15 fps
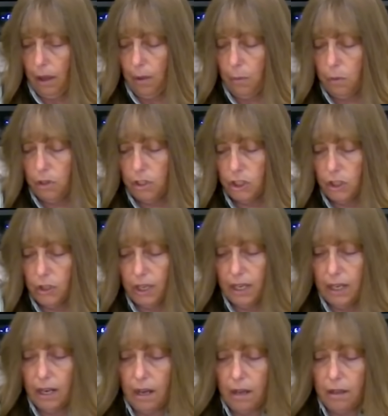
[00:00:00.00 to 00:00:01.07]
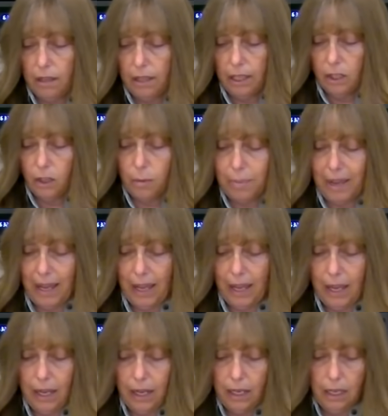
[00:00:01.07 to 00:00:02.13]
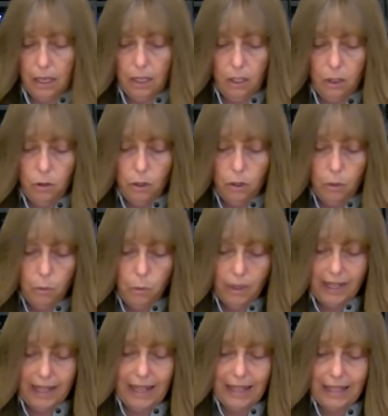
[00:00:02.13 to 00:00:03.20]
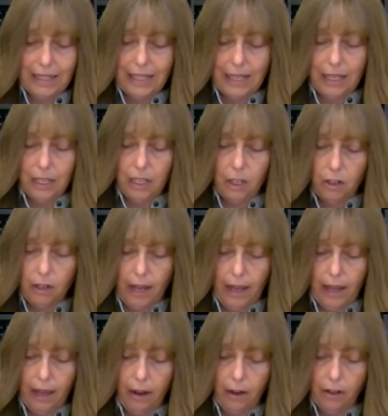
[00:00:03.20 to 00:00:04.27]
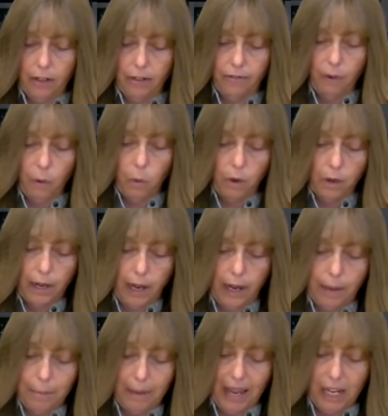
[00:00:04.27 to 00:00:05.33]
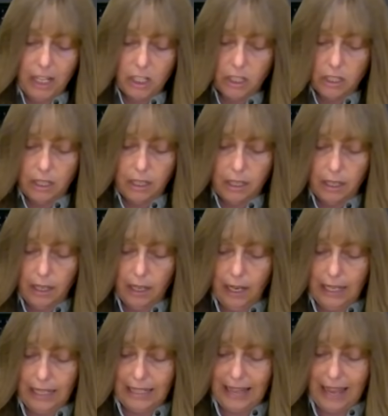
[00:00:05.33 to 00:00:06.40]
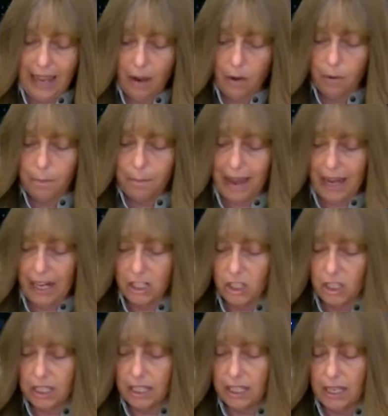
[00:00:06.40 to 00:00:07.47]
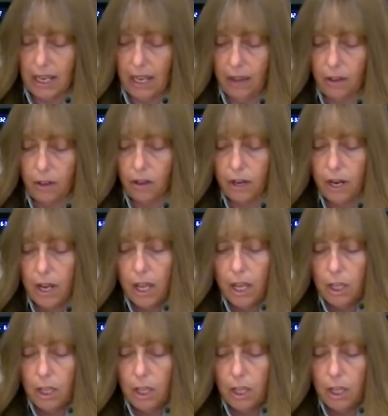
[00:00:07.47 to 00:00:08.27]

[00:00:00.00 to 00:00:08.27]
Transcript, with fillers: And once you get it all in your pan, you do want to kind of take your knife or your fork and mash it down, mash it together.